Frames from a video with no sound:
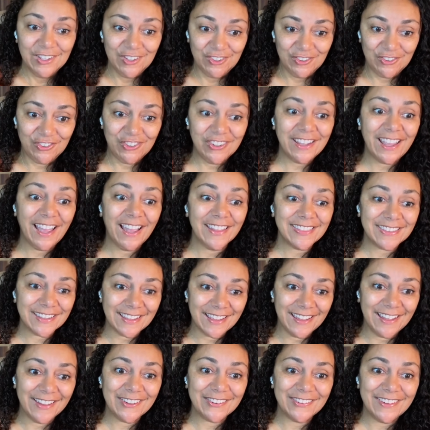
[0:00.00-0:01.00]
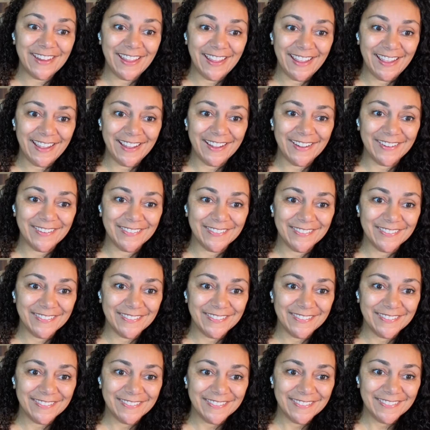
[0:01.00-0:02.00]
She got the color now.
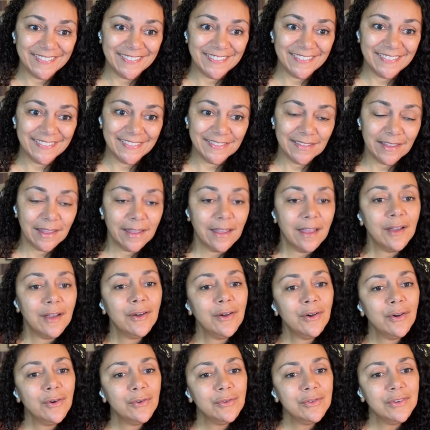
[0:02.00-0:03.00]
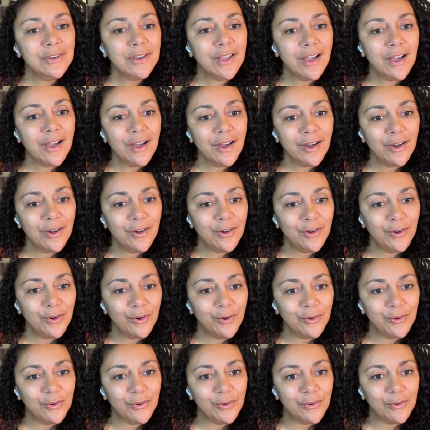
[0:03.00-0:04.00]
Oh,
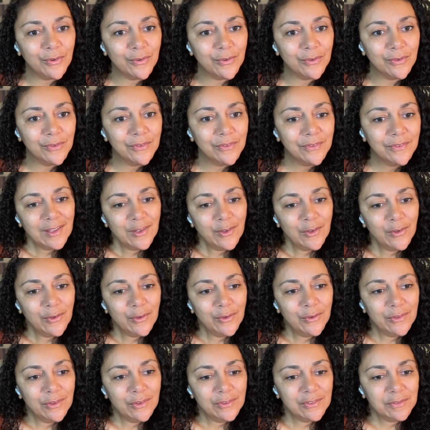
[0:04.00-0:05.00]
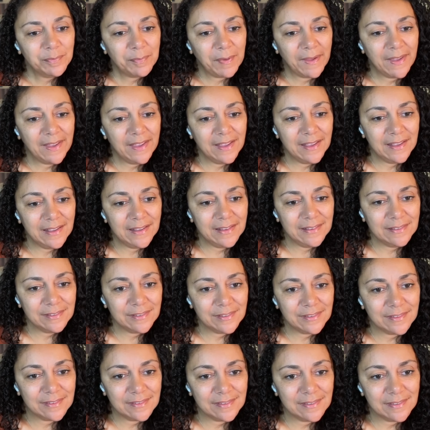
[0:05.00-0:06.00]
no. Oh, those
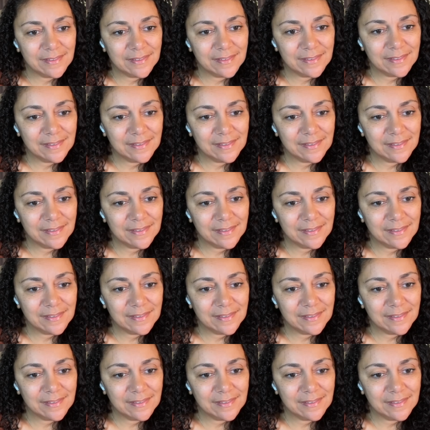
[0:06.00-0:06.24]
pants.